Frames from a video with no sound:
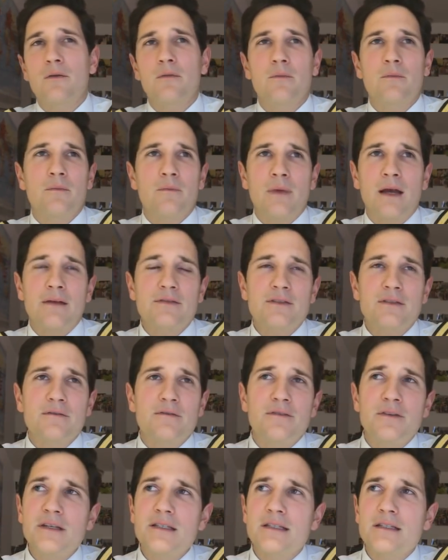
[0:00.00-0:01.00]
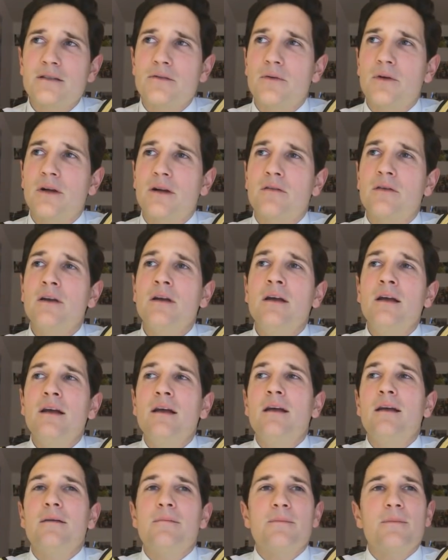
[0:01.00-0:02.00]
maths and physics or whatever,
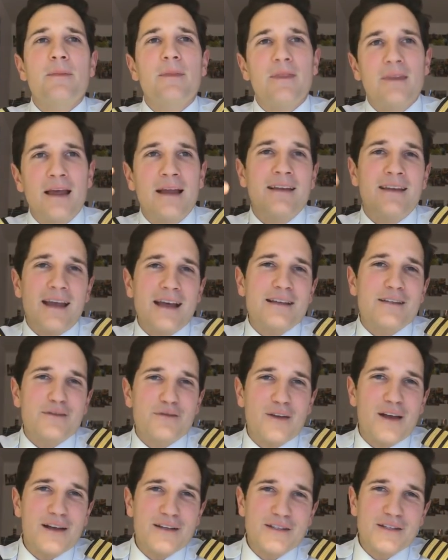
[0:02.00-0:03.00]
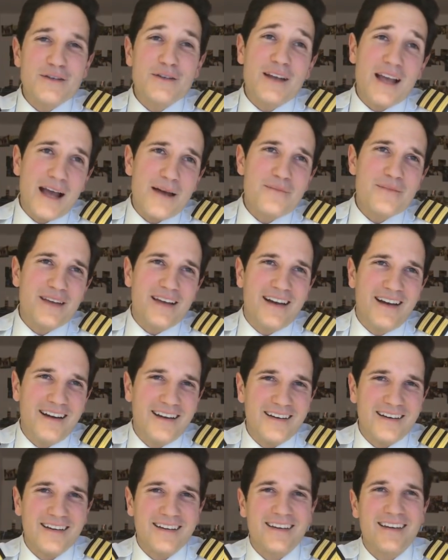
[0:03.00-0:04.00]
then yes, flight school can be
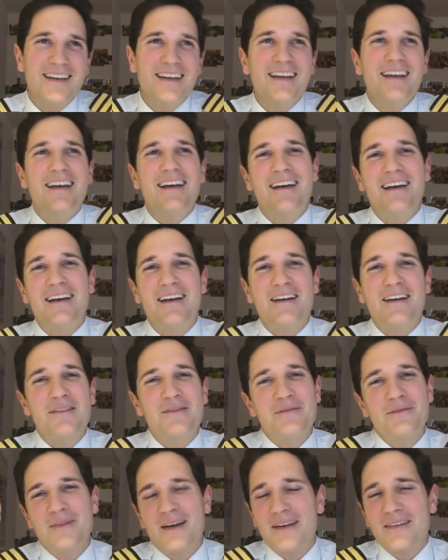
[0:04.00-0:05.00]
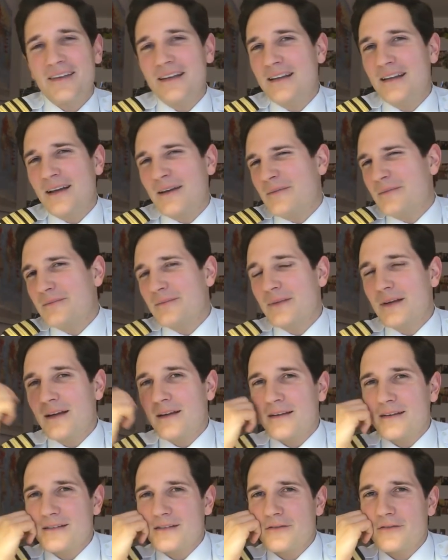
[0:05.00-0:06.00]
hard. I think that
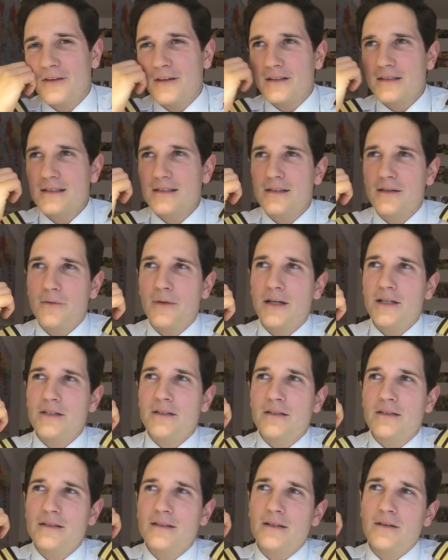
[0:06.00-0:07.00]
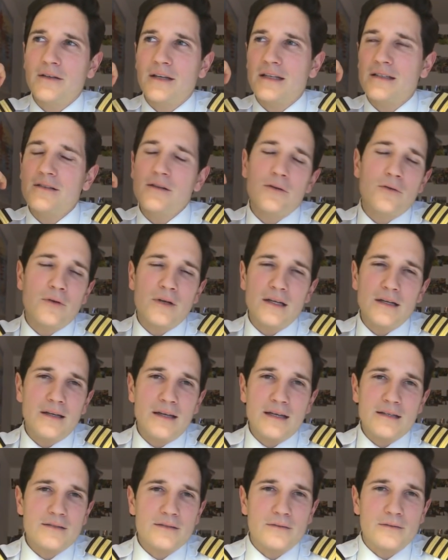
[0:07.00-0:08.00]
kind of answers the question. So there's no really
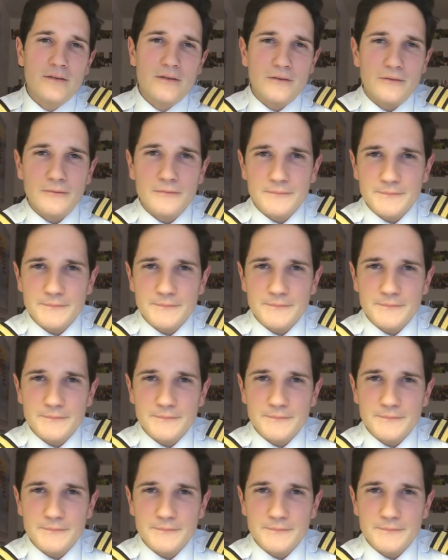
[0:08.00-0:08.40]
yes or no.